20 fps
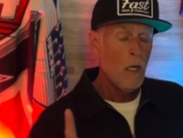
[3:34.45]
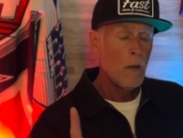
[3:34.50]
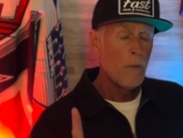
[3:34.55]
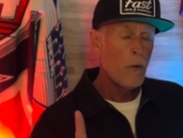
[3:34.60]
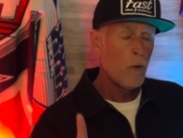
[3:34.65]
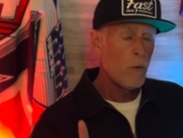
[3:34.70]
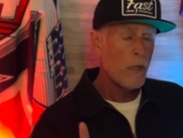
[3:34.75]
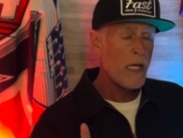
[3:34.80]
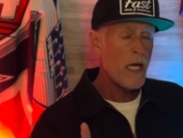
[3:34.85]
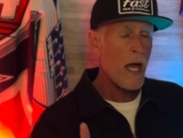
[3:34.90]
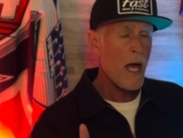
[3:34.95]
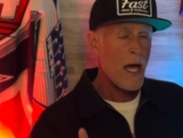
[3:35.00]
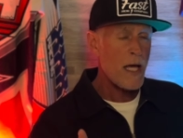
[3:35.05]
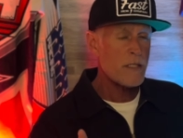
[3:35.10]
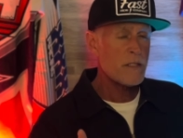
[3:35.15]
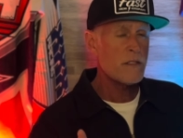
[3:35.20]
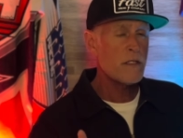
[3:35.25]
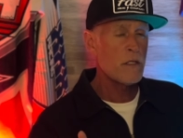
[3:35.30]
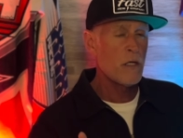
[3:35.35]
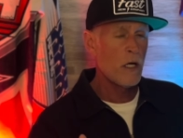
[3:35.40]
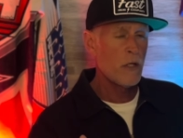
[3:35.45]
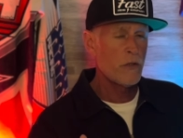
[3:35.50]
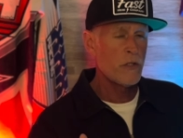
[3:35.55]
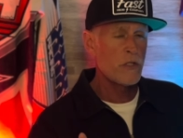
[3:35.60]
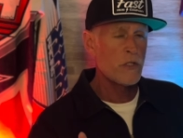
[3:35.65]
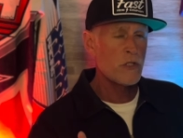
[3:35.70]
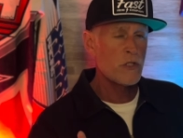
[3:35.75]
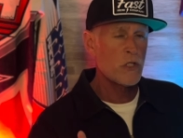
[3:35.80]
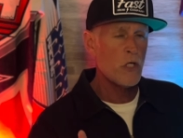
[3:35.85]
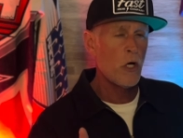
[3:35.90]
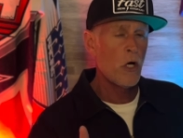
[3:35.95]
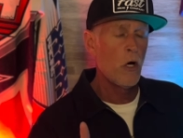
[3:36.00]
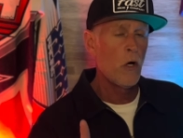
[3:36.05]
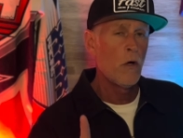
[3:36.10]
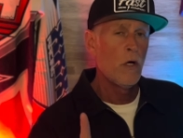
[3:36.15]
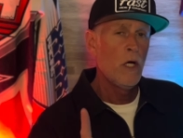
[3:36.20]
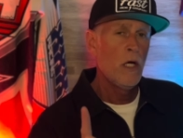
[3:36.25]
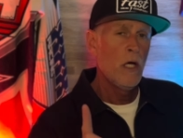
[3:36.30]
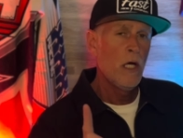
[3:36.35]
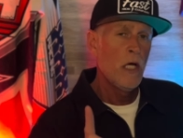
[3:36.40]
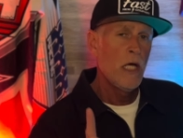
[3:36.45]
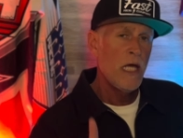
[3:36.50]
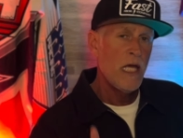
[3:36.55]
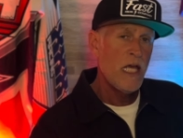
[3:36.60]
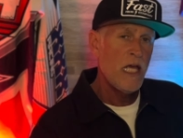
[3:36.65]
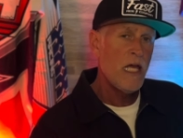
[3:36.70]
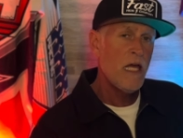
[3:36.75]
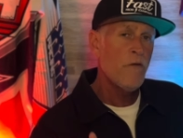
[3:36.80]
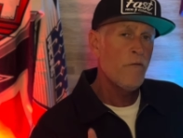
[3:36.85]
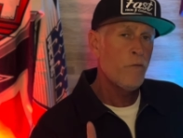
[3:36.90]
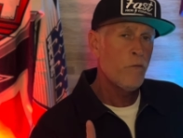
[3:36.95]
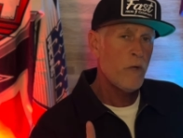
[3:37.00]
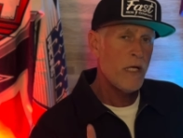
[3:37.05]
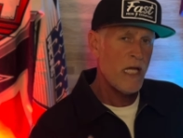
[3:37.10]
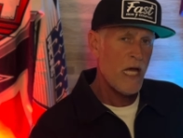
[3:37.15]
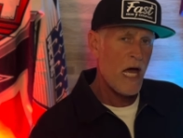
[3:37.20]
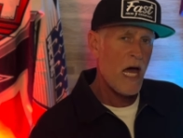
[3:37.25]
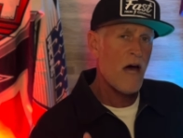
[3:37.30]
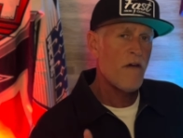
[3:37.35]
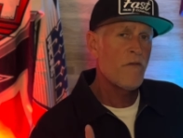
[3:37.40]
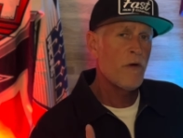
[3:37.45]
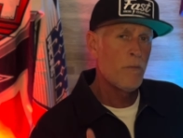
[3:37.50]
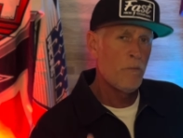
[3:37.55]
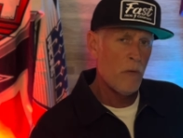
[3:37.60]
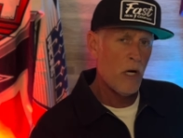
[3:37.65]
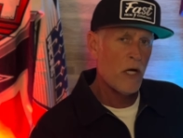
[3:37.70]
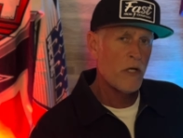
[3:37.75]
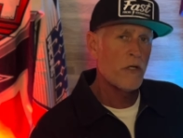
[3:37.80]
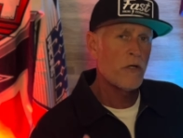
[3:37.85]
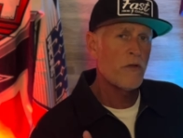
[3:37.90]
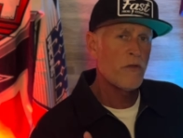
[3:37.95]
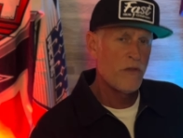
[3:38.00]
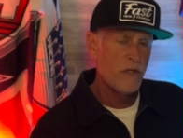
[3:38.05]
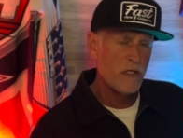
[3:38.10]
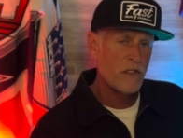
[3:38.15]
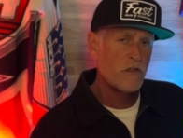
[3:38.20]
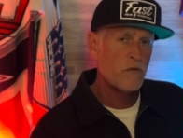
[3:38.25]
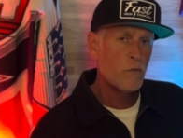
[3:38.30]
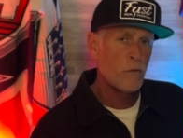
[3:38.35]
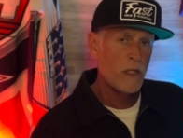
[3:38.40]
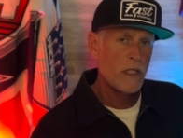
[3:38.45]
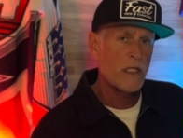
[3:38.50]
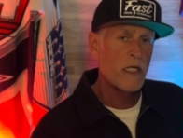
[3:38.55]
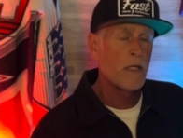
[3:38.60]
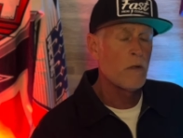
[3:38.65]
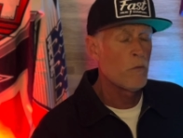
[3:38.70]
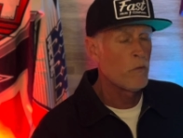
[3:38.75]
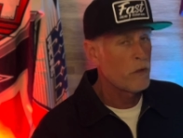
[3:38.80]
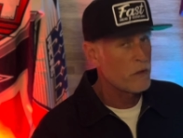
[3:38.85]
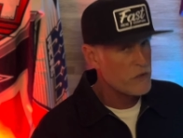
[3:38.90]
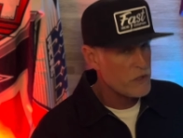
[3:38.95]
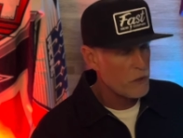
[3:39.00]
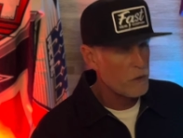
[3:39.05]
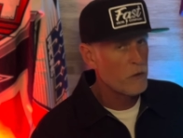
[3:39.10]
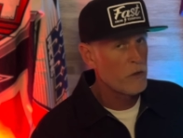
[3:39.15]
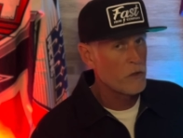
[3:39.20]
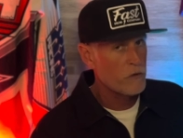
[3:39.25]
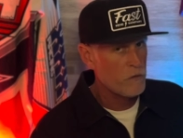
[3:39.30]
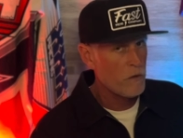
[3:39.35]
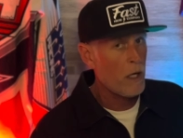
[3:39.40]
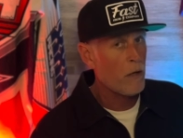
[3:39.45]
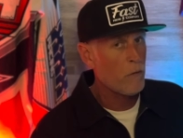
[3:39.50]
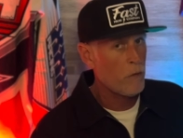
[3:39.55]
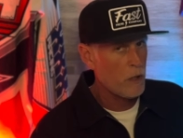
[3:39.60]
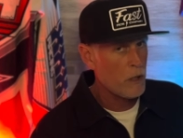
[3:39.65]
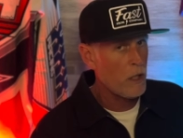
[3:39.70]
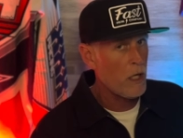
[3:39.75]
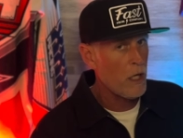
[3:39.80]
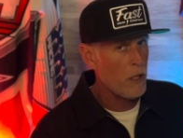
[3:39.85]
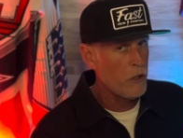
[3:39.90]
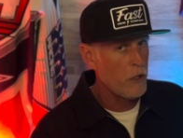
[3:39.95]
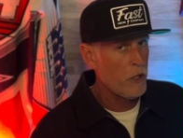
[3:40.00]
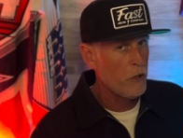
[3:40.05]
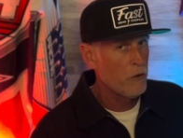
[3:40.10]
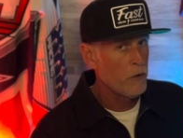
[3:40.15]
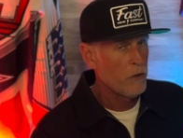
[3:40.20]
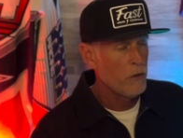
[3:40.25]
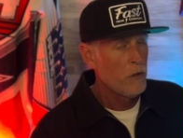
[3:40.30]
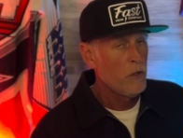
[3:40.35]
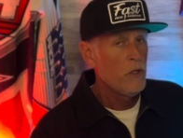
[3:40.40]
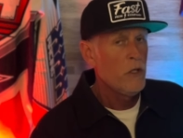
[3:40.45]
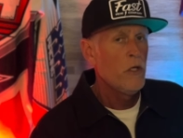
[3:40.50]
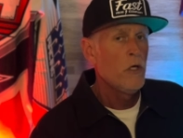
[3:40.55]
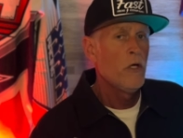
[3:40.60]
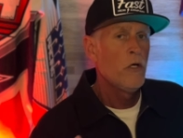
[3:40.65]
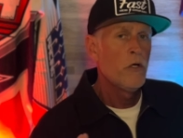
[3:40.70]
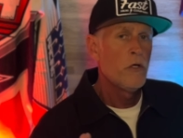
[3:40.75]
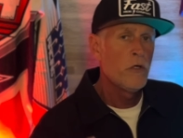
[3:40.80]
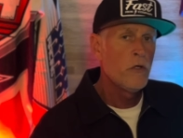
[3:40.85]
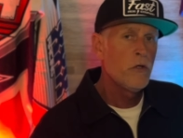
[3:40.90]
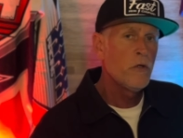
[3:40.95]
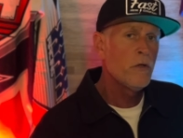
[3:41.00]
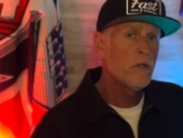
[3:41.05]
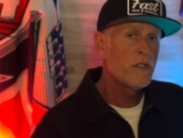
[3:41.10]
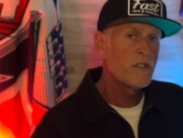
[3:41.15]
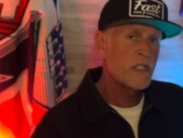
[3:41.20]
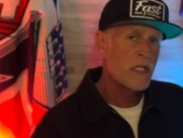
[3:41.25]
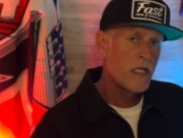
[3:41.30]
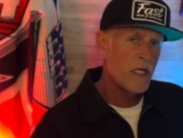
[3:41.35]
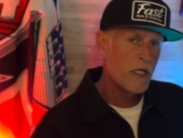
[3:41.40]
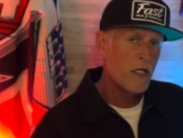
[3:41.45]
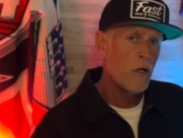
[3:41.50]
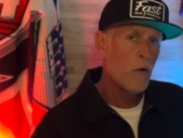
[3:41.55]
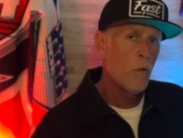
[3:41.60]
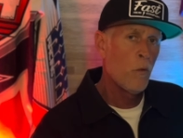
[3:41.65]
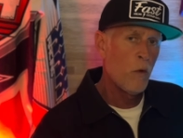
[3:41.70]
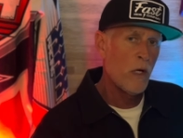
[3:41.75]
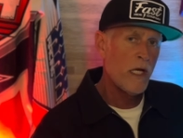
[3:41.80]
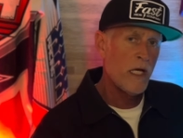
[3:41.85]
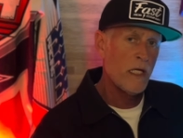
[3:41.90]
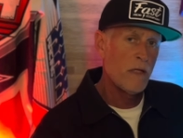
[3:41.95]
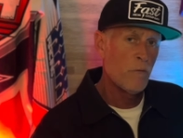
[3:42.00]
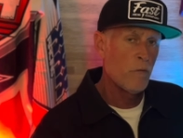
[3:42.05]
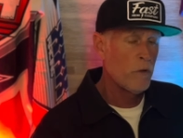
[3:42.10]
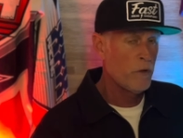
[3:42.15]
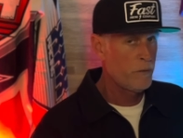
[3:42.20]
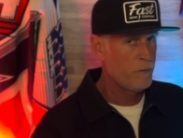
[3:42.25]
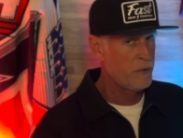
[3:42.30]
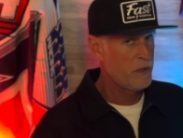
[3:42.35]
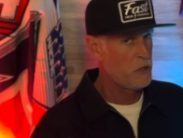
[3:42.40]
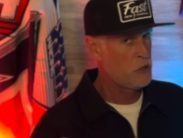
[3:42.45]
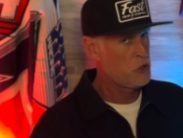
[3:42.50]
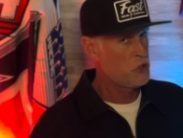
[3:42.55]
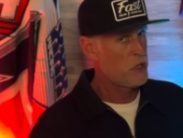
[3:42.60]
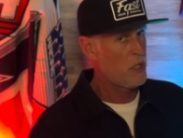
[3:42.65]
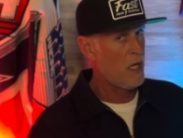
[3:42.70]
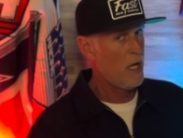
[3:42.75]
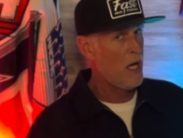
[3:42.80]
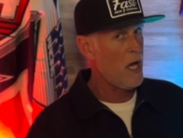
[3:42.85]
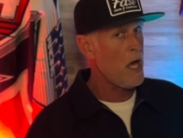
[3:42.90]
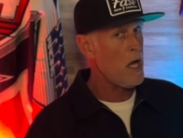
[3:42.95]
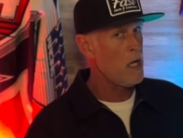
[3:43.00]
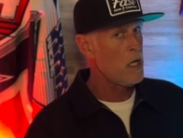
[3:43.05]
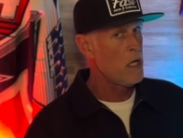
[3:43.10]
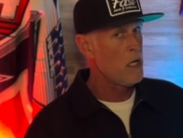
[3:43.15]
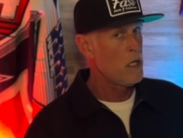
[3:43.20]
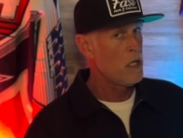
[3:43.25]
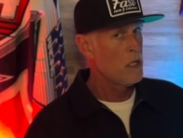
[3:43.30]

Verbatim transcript: But we asked it on the show. If we have a mutter this weekend, which it looks like we're going to, who is going to win? Will it be Jet?